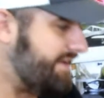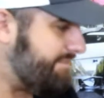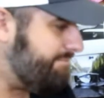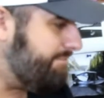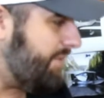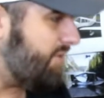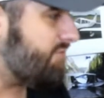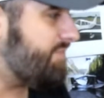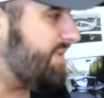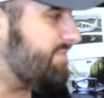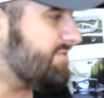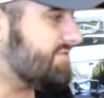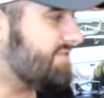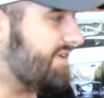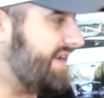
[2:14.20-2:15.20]
Most
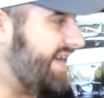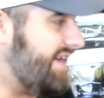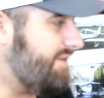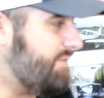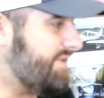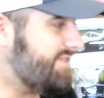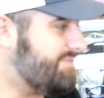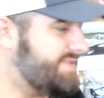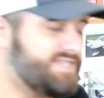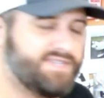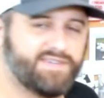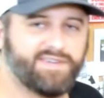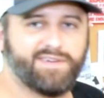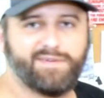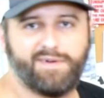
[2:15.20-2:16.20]
people start out with a
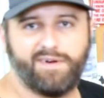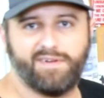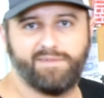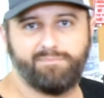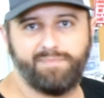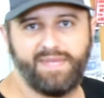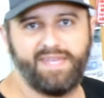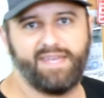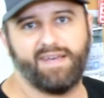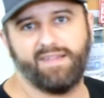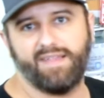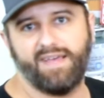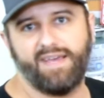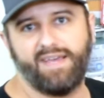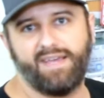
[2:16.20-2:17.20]
material called
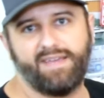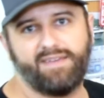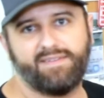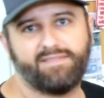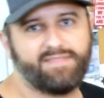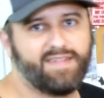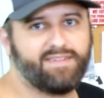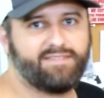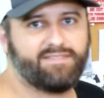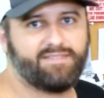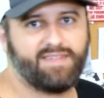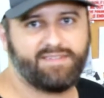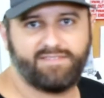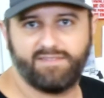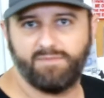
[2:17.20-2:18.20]
PLA. That's
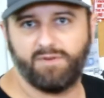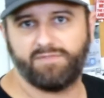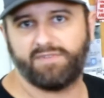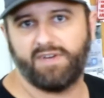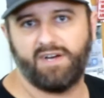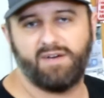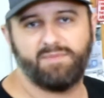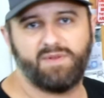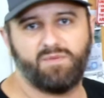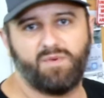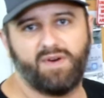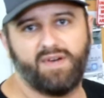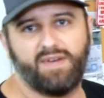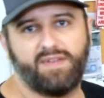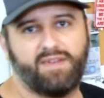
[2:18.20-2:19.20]
the most common
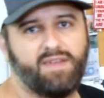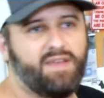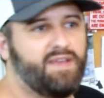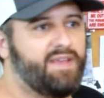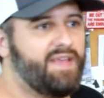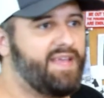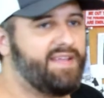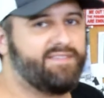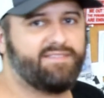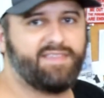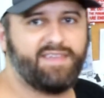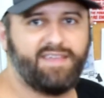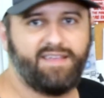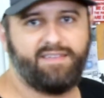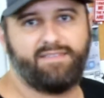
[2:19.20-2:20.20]
one. It's
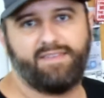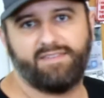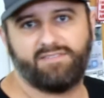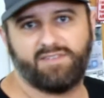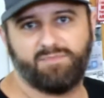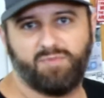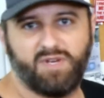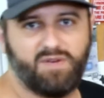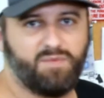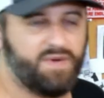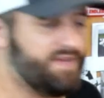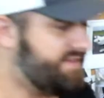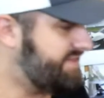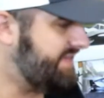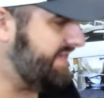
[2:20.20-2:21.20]
the easiest to print
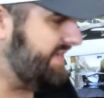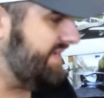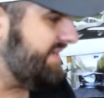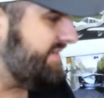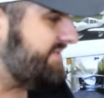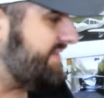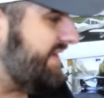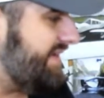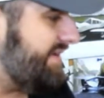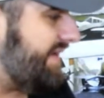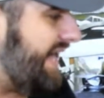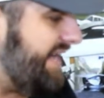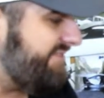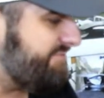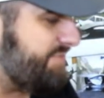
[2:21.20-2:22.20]
with. So
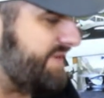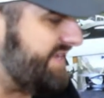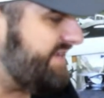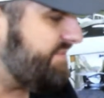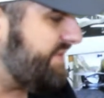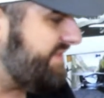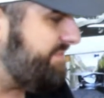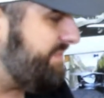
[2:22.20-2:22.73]
I've printed with